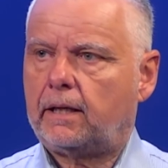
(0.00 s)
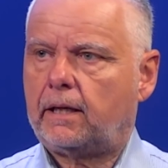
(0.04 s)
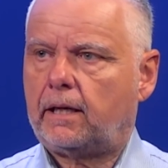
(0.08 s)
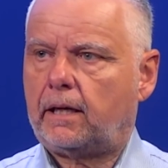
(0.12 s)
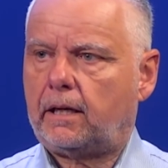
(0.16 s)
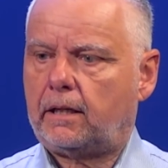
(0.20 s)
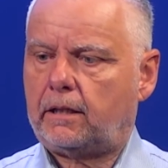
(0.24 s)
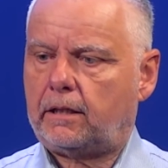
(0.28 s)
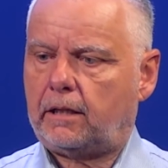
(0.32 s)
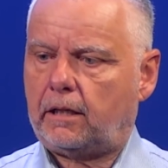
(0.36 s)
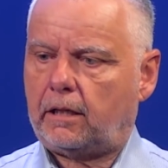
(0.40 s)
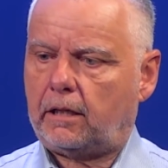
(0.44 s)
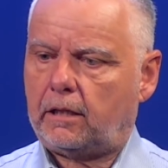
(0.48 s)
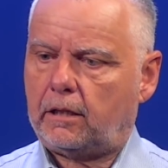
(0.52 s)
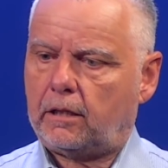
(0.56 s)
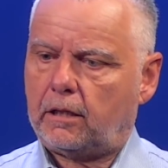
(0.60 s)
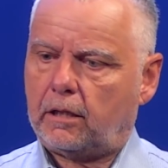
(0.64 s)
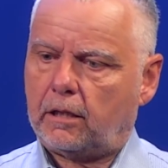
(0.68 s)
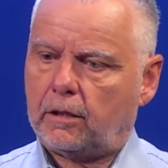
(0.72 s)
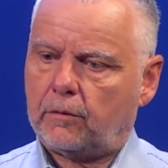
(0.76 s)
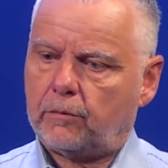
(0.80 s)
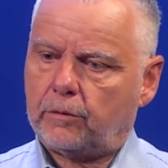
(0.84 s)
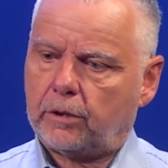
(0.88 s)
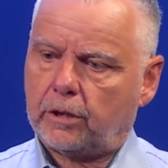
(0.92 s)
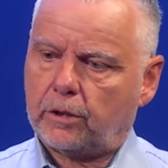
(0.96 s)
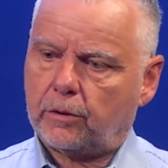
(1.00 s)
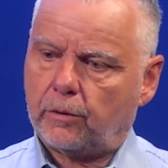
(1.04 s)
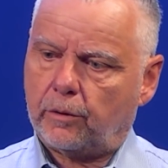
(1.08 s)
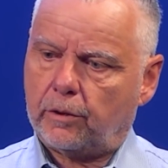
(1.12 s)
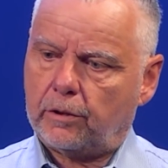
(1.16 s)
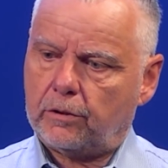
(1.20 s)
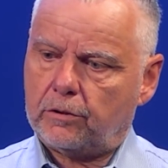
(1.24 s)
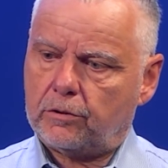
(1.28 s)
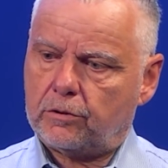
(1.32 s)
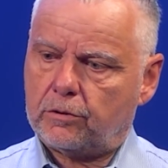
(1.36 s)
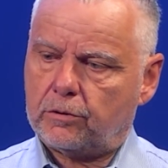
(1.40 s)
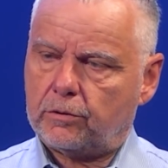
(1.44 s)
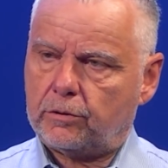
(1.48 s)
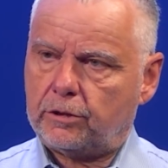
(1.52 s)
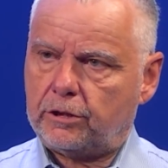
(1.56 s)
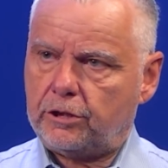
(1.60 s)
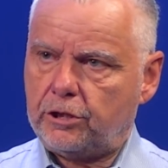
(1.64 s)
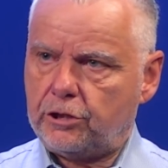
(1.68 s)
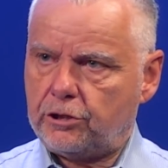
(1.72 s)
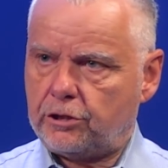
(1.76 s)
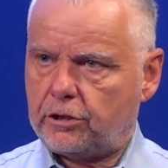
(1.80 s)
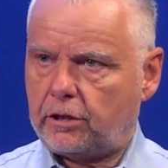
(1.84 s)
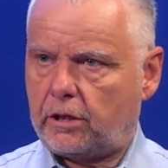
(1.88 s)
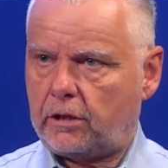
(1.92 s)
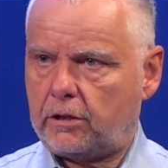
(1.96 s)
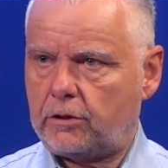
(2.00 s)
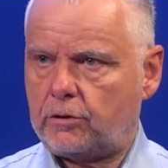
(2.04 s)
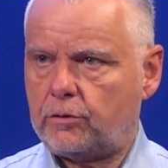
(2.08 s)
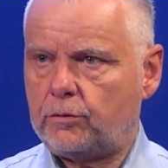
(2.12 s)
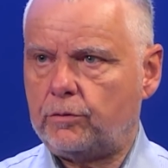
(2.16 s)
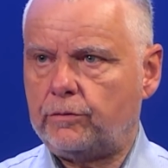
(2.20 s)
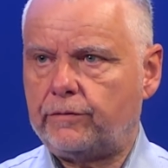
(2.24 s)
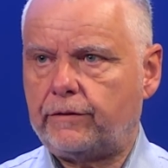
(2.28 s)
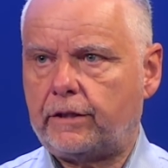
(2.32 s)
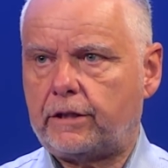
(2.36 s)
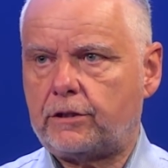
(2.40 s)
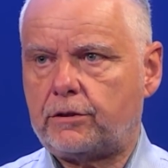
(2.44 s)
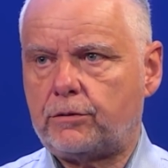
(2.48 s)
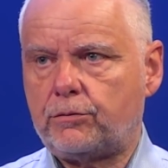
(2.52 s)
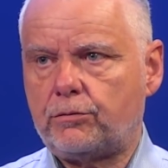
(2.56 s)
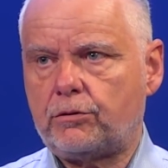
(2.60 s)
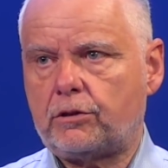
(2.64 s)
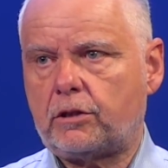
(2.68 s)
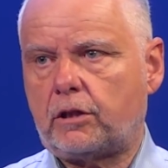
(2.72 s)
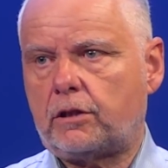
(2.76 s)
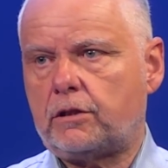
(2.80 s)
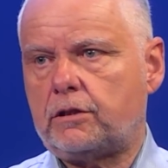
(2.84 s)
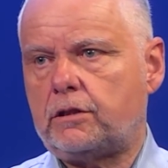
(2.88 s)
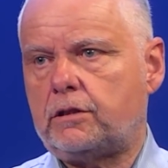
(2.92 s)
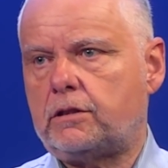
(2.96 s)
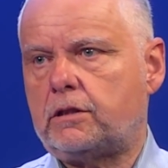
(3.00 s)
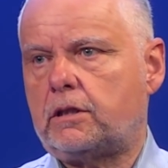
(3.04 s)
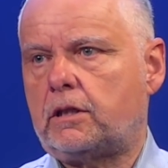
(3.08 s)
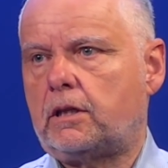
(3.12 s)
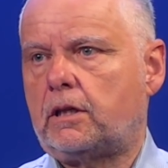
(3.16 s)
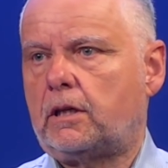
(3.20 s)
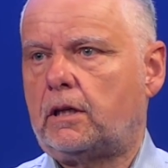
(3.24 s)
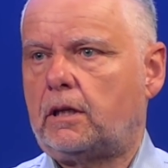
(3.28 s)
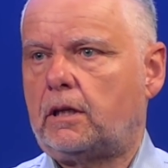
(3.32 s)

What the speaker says: and then we're going to initiate two phase two studies